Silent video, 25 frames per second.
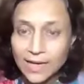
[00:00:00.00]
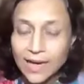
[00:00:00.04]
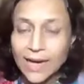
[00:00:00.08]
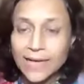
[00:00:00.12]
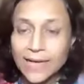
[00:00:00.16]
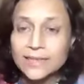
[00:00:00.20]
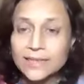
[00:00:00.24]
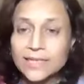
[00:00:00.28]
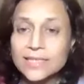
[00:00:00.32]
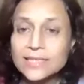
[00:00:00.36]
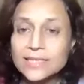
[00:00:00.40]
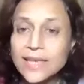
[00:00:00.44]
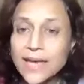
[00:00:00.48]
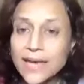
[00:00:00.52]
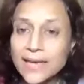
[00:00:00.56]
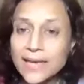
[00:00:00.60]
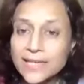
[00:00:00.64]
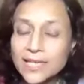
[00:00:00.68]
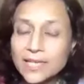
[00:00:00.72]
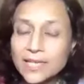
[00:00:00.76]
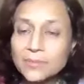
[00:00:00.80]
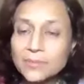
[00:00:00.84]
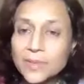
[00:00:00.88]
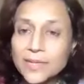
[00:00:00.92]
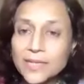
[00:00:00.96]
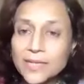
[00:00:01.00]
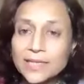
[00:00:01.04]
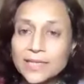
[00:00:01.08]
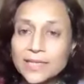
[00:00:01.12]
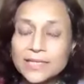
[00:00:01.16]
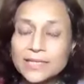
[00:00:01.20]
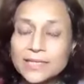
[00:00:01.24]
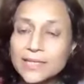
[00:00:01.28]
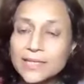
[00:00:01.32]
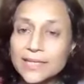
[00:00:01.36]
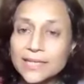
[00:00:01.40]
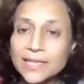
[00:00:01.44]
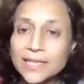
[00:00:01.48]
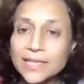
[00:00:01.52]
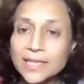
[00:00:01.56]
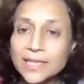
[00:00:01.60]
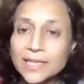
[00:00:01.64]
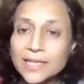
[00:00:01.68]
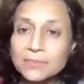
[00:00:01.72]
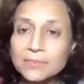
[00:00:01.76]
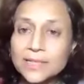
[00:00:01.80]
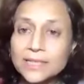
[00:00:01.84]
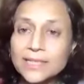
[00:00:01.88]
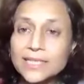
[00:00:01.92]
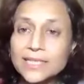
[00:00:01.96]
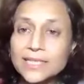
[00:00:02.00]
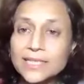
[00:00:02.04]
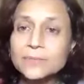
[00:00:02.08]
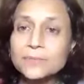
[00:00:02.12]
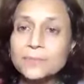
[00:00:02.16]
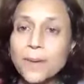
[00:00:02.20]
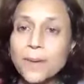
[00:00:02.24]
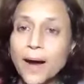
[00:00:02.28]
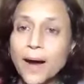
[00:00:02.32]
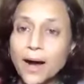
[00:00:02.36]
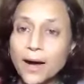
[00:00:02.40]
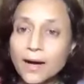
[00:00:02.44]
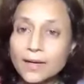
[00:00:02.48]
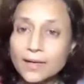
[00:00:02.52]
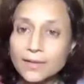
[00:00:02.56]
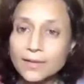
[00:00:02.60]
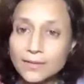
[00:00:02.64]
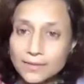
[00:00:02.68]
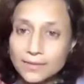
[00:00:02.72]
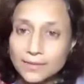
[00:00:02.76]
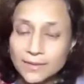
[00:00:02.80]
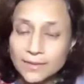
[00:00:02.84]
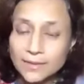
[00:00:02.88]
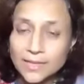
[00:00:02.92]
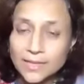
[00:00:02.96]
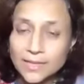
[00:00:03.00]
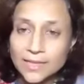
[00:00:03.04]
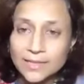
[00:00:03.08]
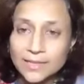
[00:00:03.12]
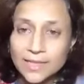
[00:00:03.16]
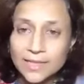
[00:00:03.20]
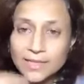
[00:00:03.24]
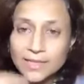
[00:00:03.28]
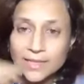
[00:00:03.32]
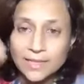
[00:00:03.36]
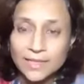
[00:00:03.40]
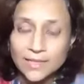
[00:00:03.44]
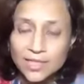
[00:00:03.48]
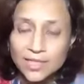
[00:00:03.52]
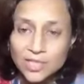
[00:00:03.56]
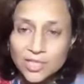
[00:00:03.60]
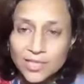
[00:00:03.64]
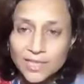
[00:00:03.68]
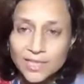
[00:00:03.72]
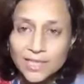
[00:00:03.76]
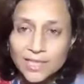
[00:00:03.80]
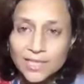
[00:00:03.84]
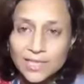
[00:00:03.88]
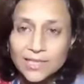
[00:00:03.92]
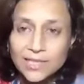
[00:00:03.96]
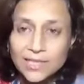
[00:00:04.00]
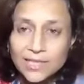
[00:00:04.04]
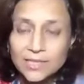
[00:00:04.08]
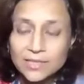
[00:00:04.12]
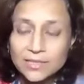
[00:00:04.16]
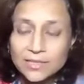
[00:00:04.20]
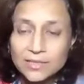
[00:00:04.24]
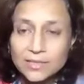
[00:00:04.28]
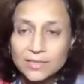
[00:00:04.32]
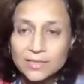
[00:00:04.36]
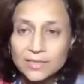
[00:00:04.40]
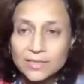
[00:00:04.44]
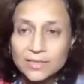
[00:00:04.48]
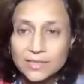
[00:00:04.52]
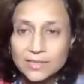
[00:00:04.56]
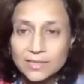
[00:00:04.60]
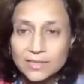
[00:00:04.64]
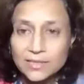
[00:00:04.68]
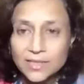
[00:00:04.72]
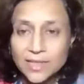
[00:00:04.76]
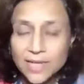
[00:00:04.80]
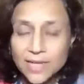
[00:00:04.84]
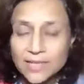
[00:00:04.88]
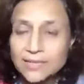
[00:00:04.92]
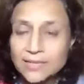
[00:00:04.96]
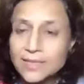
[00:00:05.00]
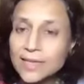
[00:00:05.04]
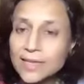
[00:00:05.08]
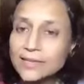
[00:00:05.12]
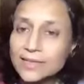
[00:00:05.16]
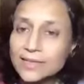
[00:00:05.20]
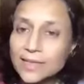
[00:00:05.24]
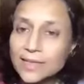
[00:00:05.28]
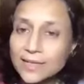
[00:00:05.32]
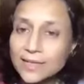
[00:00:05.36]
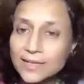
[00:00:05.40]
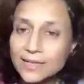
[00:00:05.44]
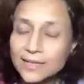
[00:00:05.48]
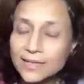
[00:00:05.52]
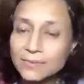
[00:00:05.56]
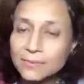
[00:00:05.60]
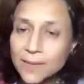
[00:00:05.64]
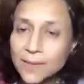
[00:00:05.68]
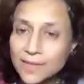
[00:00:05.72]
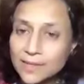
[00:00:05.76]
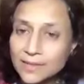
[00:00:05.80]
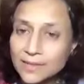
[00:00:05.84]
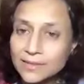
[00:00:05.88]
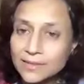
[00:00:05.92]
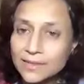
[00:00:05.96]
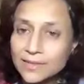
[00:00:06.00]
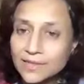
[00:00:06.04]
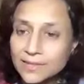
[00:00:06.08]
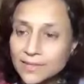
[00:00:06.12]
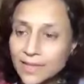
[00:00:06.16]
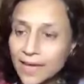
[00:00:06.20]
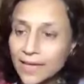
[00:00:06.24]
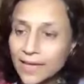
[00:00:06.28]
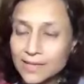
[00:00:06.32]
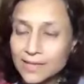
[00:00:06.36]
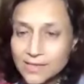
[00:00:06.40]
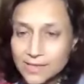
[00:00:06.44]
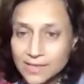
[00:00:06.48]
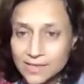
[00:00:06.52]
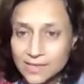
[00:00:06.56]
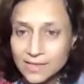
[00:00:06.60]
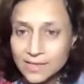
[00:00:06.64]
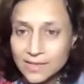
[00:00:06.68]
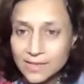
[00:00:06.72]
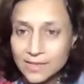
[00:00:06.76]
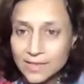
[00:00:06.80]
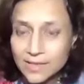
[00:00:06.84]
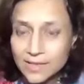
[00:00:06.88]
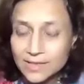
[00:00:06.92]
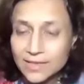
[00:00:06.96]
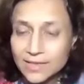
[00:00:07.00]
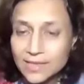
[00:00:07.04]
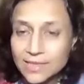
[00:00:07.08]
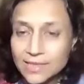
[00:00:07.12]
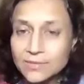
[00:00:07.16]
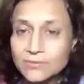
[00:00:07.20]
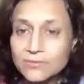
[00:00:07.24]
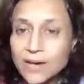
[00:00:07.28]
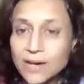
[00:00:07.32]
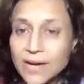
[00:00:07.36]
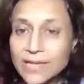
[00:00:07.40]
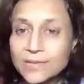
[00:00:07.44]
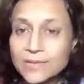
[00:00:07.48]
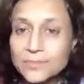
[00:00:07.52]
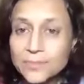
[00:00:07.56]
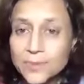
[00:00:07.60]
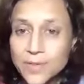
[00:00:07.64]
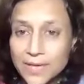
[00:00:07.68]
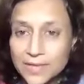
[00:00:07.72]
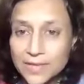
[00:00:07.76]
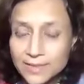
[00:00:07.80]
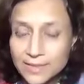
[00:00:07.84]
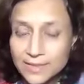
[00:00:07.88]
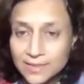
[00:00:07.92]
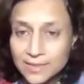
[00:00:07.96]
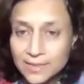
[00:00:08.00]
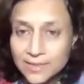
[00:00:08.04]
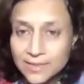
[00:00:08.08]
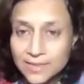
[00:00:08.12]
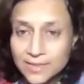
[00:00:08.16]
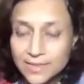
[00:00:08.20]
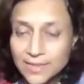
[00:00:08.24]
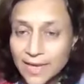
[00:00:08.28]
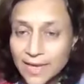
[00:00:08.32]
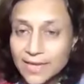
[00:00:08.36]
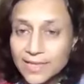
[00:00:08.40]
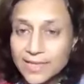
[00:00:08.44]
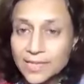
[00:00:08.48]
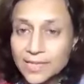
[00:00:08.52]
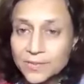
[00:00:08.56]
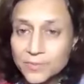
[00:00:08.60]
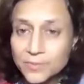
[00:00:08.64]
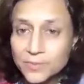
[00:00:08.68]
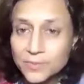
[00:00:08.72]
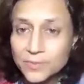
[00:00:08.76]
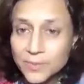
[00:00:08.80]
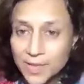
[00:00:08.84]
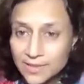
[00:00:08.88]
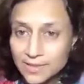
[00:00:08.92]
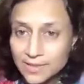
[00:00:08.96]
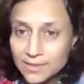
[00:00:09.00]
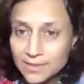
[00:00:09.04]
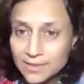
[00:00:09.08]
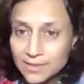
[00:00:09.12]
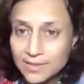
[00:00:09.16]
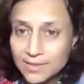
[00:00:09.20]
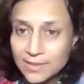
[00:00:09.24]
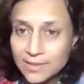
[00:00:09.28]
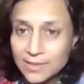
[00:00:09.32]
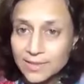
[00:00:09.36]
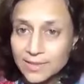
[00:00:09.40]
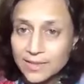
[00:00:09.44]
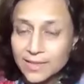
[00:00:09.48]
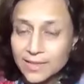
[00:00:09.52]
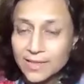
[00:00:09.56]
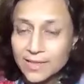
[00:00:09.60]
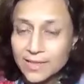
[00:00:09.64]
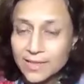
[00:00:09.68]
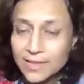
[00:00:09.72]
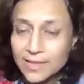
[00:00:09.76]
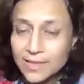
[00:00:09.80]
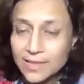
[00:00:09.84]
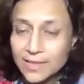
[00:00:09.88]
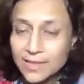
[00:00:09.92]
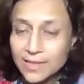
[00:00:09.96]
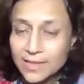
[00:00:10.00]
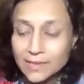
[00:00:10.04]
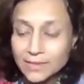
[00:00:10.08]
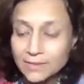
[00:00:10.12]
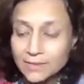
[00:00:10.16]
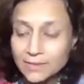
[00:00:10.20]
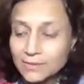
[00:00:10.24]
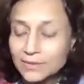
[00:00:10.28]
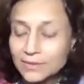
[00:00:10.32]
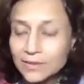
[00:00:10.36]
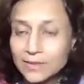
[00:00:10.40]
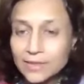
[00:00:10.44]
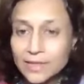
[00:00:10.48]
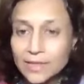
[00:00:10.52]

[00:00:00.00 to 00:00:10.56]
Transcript: And this psychic being is nothing but this spark that initially the transcendental mother sent, the divine presence, the psychic presence in matter,